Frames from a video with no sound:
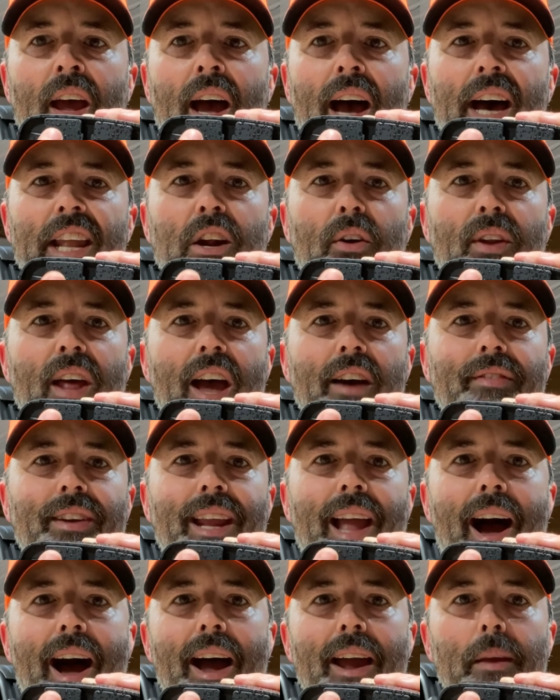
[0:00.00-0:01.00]
I don't have any
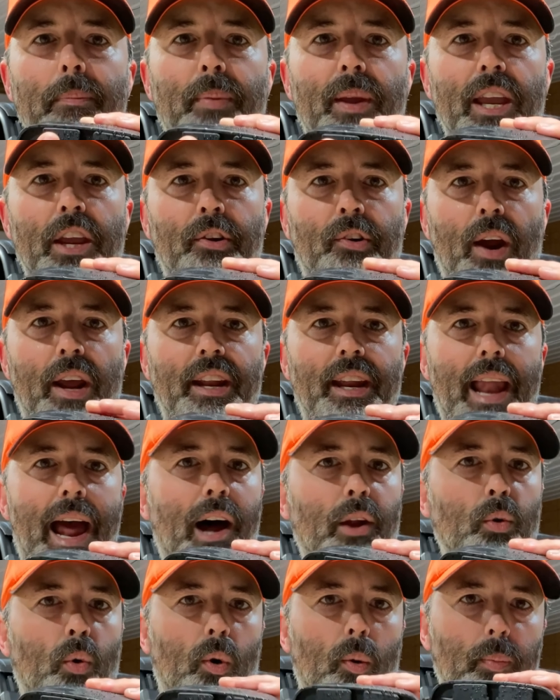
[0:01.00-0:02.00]
IP rated
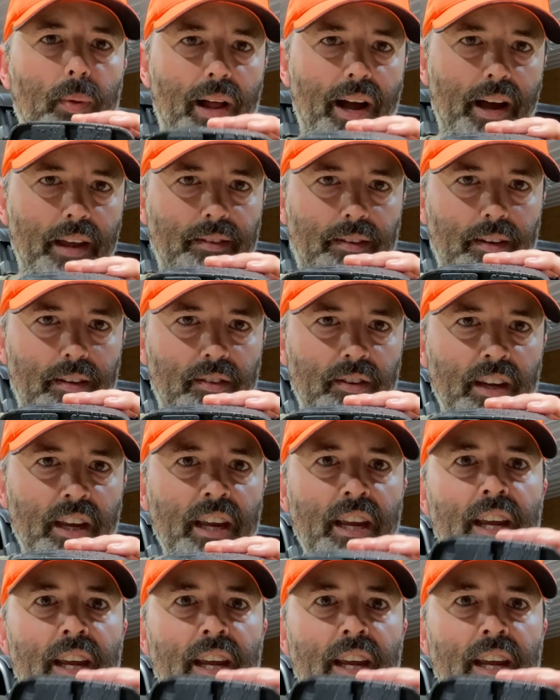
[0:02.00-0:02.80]
outdoor appliances.